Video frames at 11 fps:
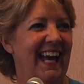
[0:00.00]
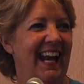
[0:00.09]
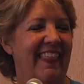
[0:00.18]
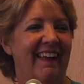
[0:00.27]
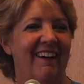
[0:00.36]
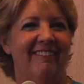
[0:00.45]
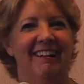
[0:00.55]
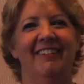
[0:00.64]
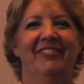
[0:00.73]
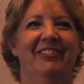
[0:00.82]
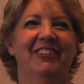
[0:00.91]
And I thought,
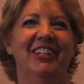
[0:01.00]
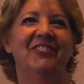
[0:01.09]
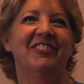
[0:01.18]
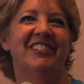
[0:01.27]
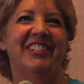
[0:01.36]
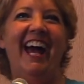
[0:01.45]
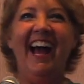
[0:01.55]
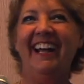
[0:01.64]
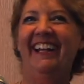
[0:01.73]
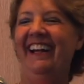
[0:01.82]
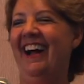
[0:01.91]
well, if it worked for
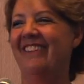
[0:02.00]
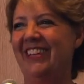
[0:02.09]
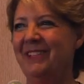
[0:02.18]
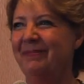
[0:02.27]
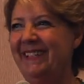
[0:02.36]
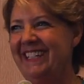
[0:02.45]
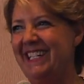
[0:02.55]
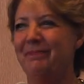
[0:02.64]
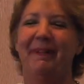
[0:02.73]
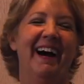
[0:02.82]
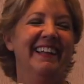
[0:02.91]
Jack, I'm getting me a
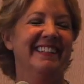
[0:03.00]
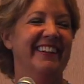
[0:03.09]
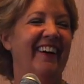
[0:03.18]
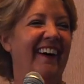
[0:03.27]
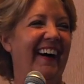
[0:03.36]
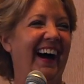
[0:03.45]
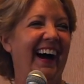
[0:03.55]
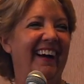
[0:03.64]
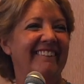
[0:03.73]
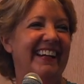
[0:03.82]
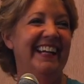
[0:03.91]
teapot. So
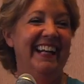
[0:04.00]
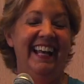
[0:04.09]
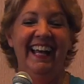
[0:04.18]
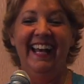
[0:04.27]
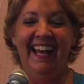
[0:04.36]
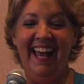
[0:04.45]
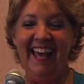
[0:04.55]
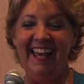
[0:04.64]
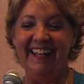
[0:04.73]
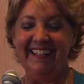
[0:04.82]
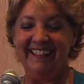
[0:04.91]
I went
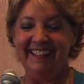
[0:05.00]
and